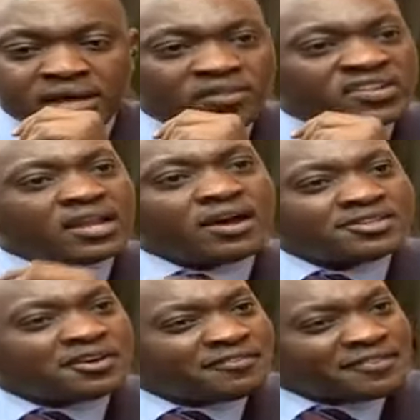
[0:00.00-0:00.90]
There's a
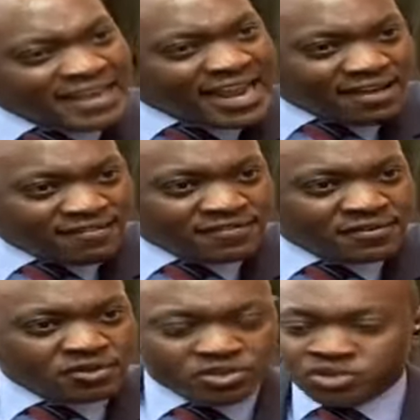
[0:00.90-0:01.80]
lot of love.
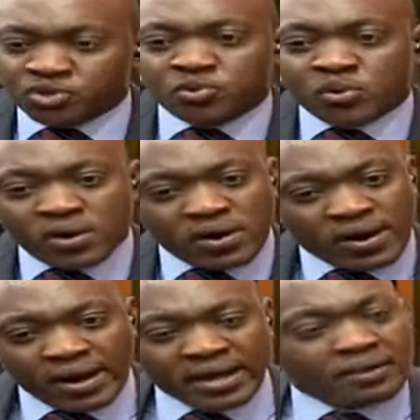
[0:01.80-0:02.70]
You
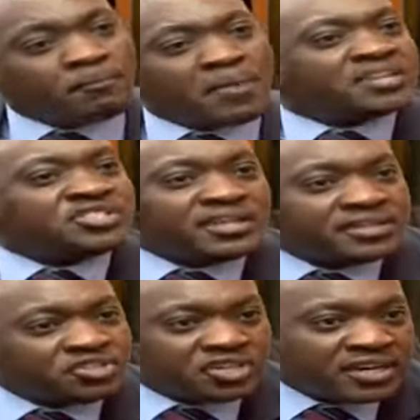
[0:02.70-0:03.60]
were in
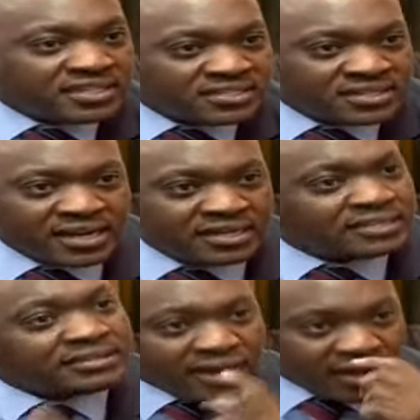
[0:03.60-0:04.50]
matching shirts
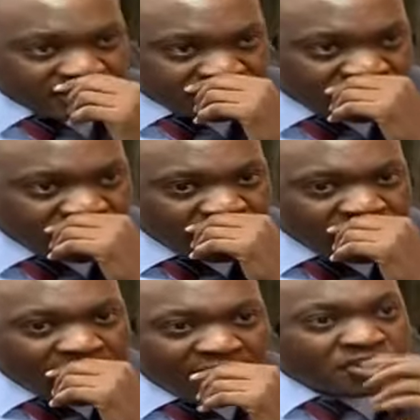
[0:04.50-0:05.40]
and ties,
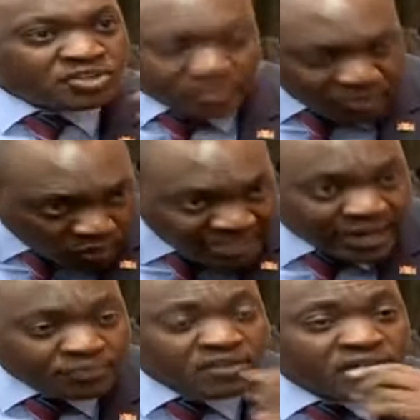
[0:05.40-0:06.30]
and at one
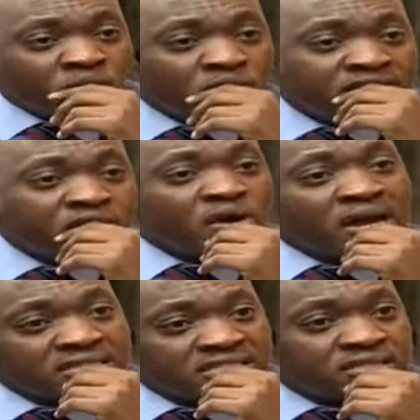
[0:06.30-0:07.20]
time you're even holding your
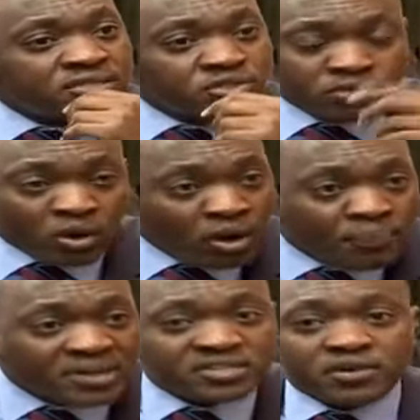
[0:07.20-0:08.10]
hands. Called
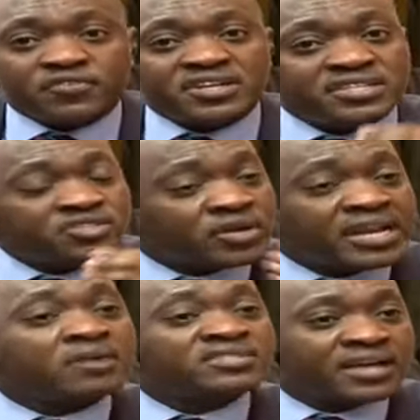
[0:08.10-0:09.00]
press conferences to
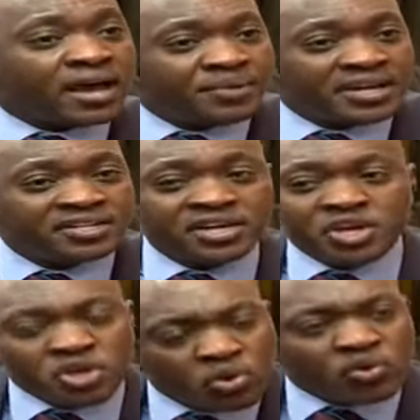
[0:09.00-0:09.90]
announce the cabinet.
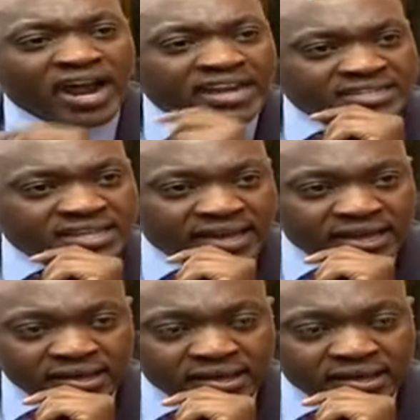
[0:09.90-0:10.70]
You were right there.